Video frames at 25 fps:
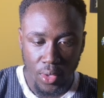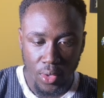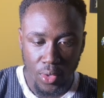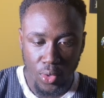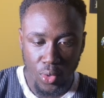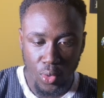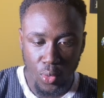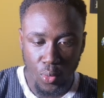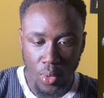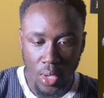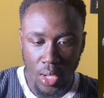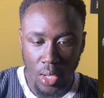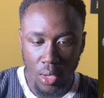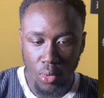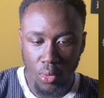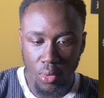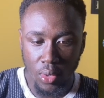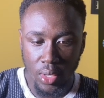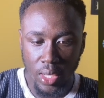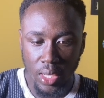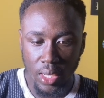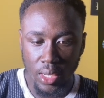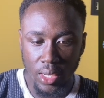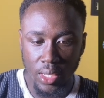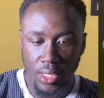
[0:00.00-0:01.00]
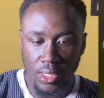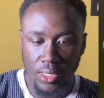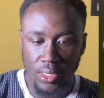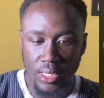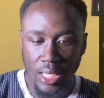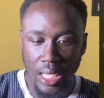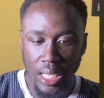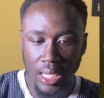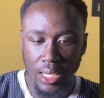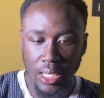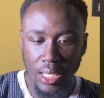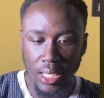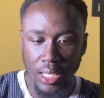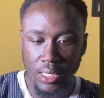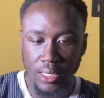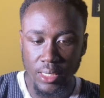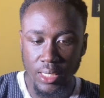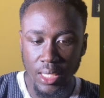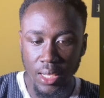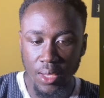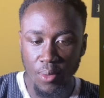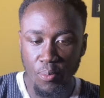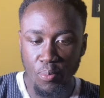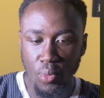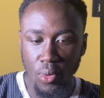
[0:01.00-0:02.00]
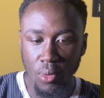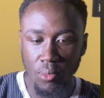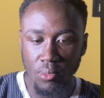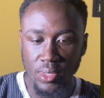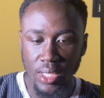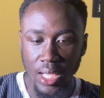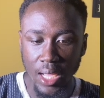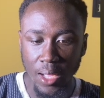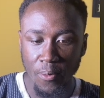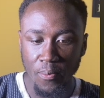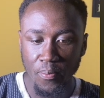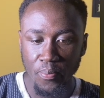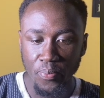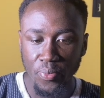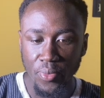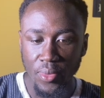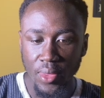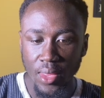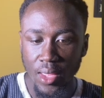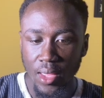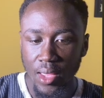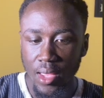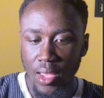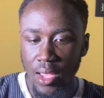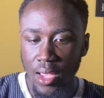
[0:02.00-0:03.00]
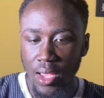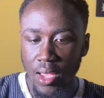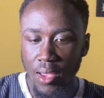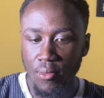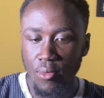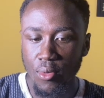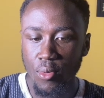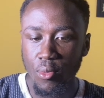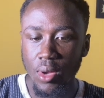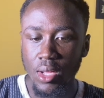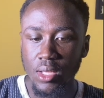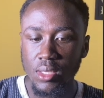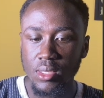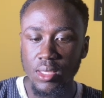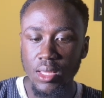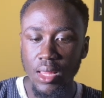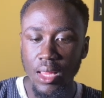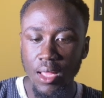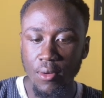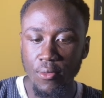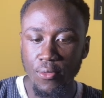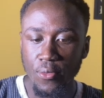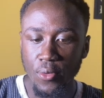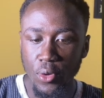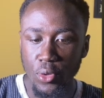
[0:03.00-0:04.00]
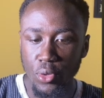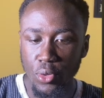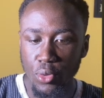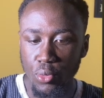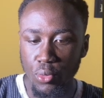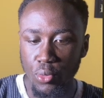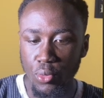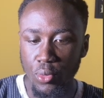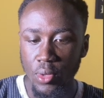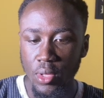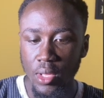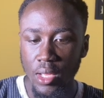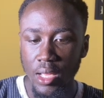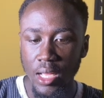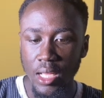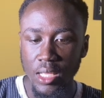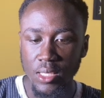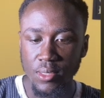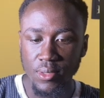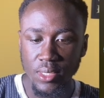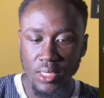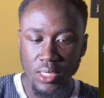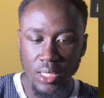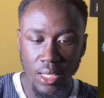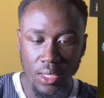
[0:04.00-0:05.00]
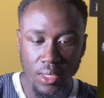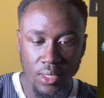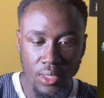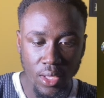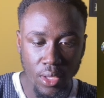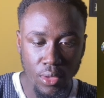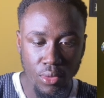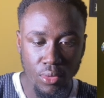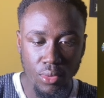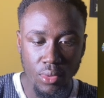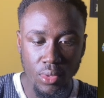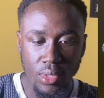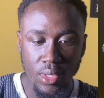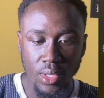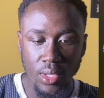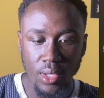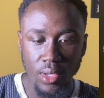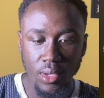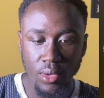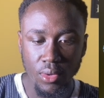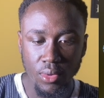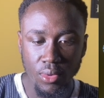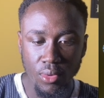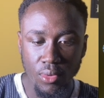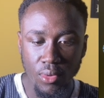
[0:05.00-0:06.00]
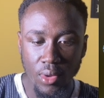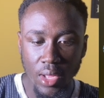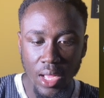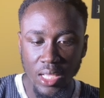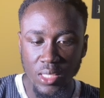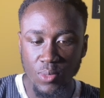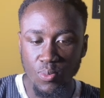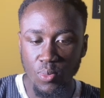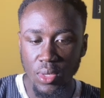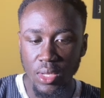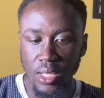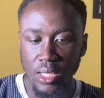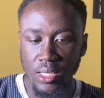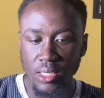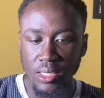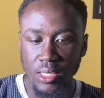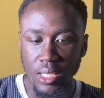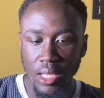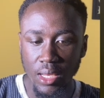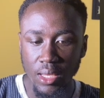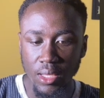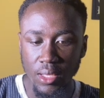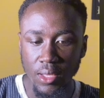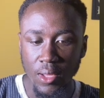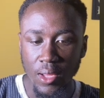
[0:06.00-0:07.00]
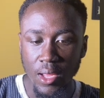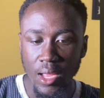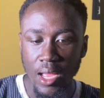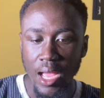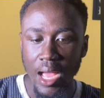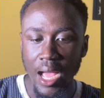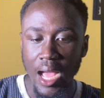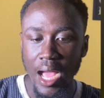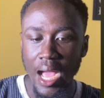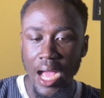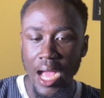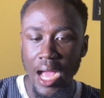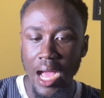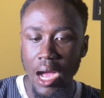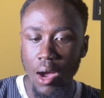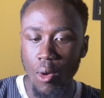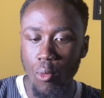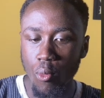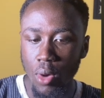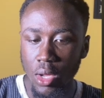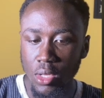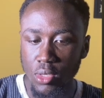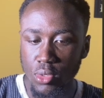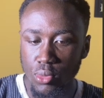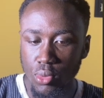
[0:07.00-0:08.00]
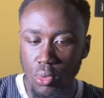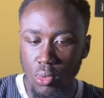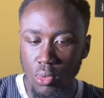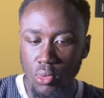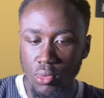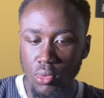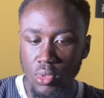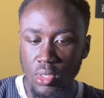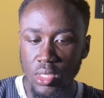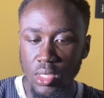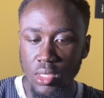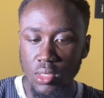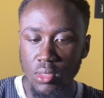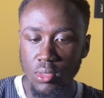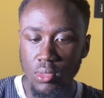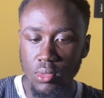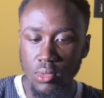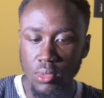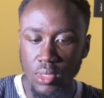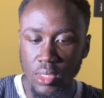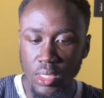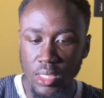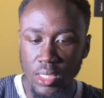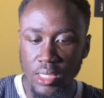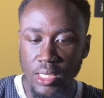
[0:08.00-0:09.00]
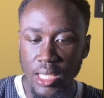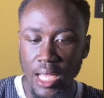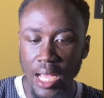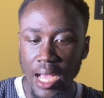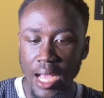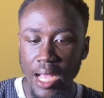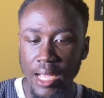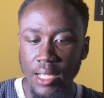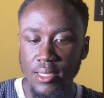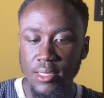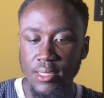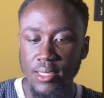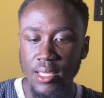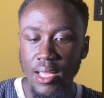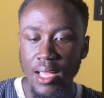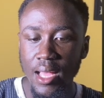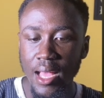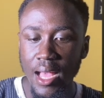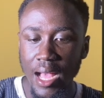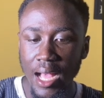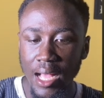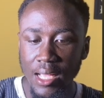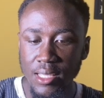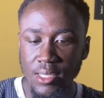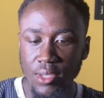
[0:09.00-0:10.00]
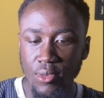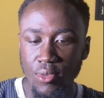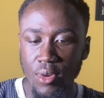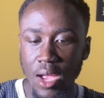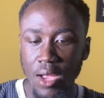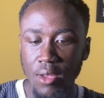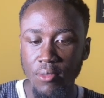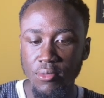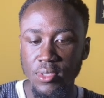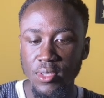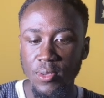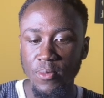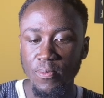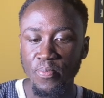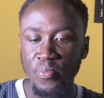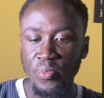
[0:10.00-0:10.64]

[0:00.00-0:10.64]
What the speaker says: you were looking inside a teleprompter. Everyone's love for you, especially the youth, grew exponentially. Our solution to data hikes has arrived.